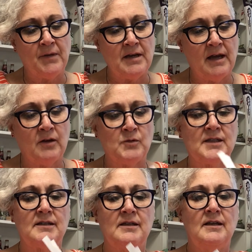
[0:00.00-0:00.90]
the
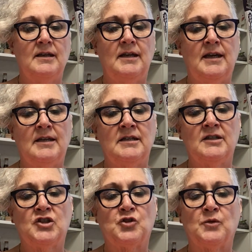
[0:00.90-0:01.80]
notes into
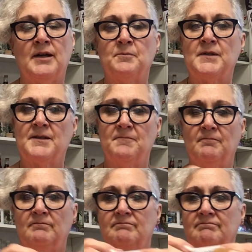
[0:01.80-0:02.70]
strips,
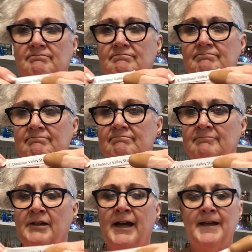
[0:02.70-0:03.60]

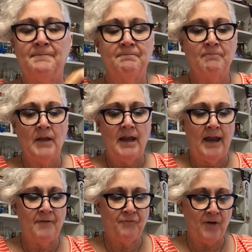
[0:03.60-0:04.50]
right?
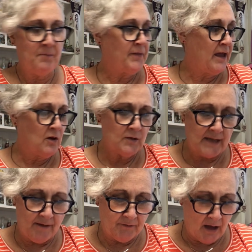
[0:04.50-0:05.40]
And from those,
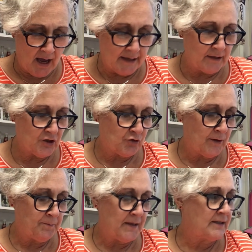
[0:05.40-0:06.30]
I've got a
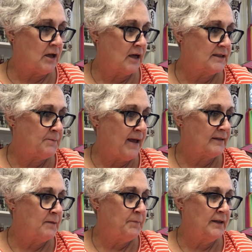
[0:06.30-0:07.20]
strip that talks
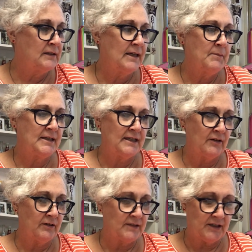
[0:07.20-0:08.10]
about the building
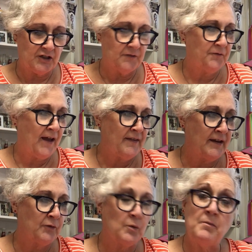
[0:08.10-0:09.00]
materials that you find
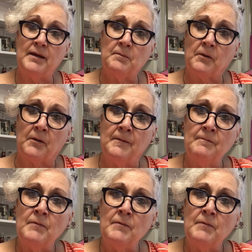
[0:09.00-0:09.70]
there. Remember,